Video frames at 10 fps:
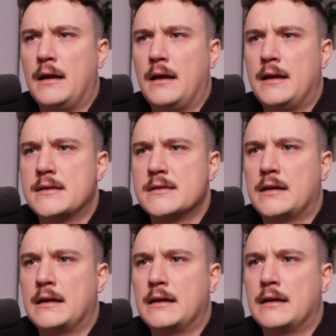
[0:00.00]
let's
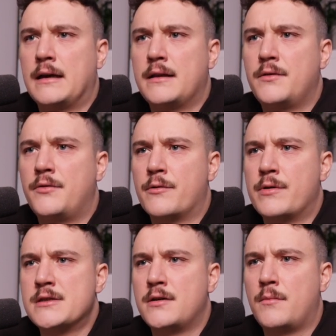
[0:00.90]
get to the
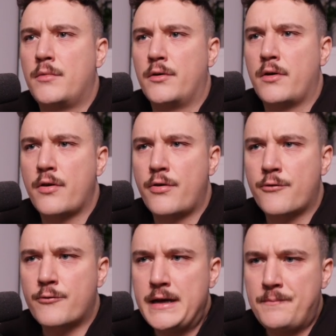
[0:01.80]
reason number
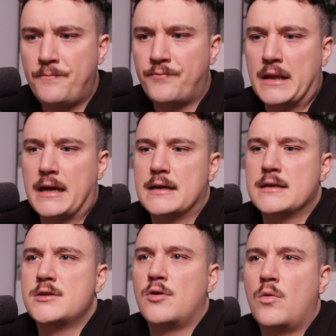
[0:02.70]
3.
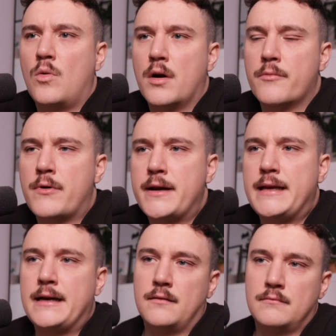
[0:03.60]
So
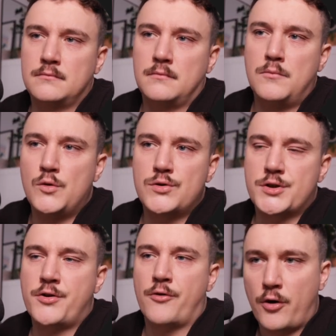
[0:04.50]
writing
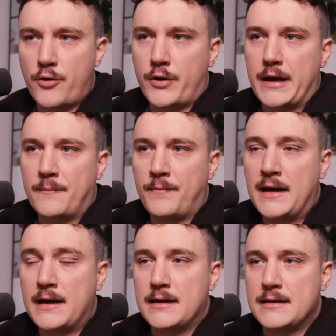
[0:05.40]
boosts your learning.
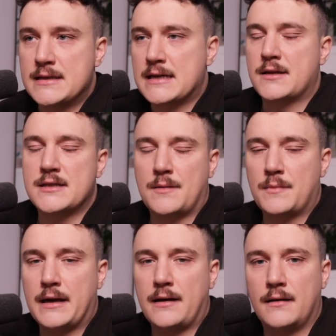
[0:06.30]
This is actually
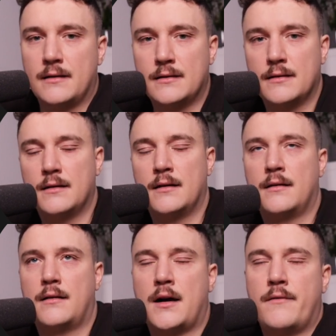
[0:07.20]
something
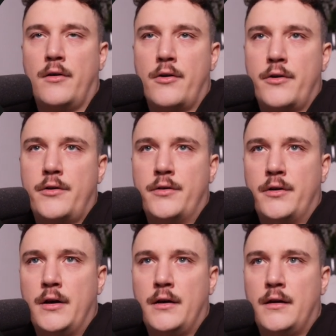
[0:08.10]
I've learned
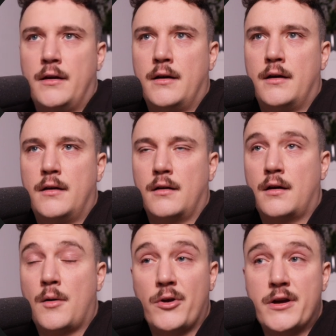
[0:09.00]
a
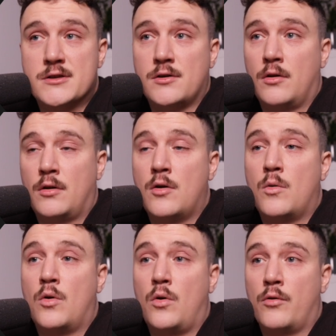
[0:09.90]
couple of years ago
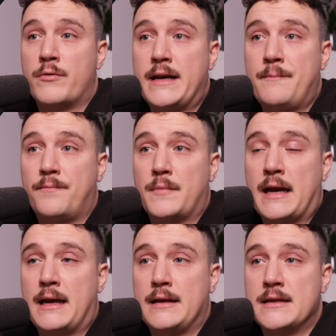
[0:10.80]
already,
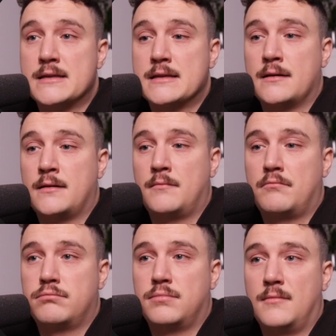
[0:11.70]
and it's
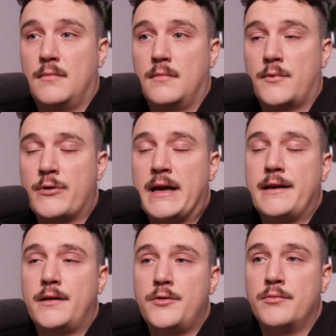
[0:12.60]

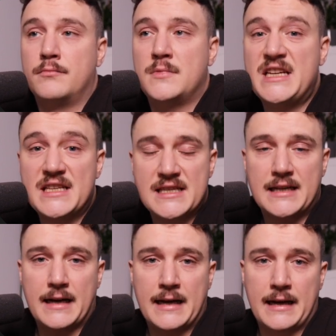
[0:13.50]
related to
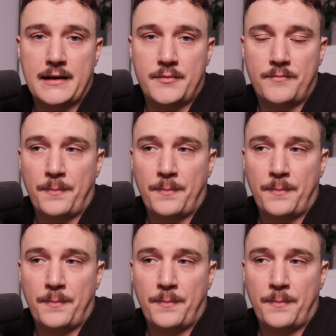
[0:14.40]
teaching and